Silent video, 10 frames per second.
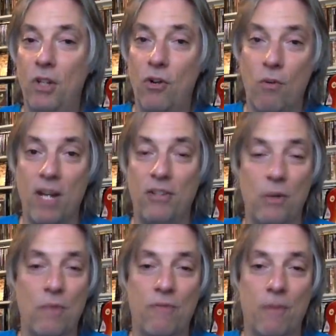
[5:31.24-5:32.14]
great
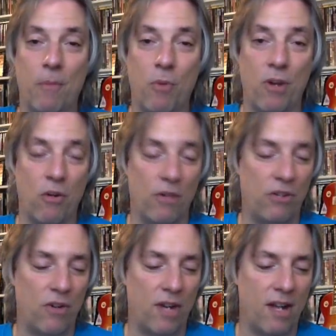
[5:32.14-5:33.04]
tune from the Point of No
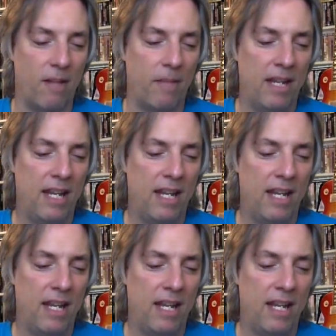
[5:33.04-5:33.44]
Return album.